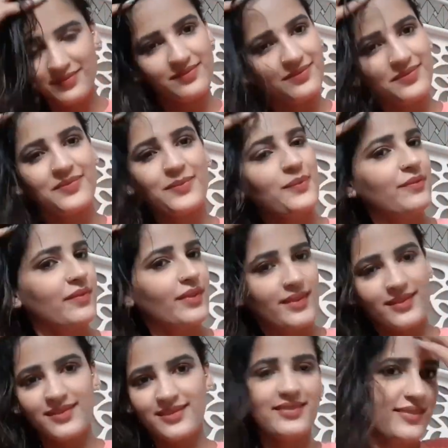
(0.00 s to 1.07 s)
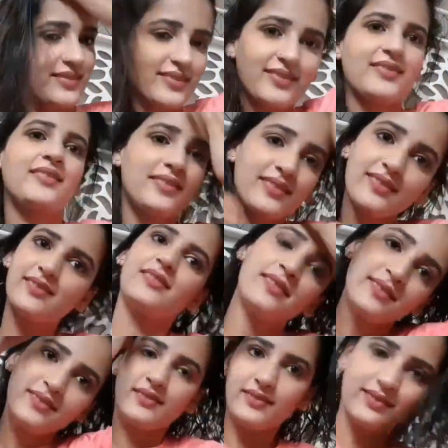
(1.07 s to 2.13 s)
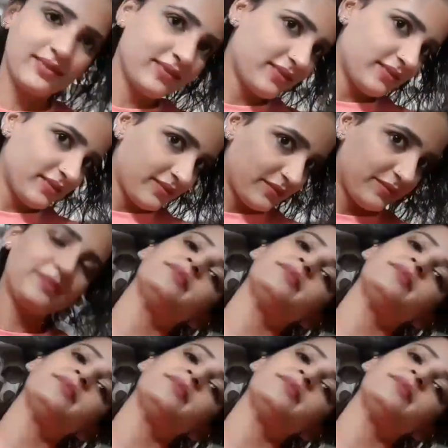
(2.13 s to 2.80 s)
to your scalp, moving in small circles.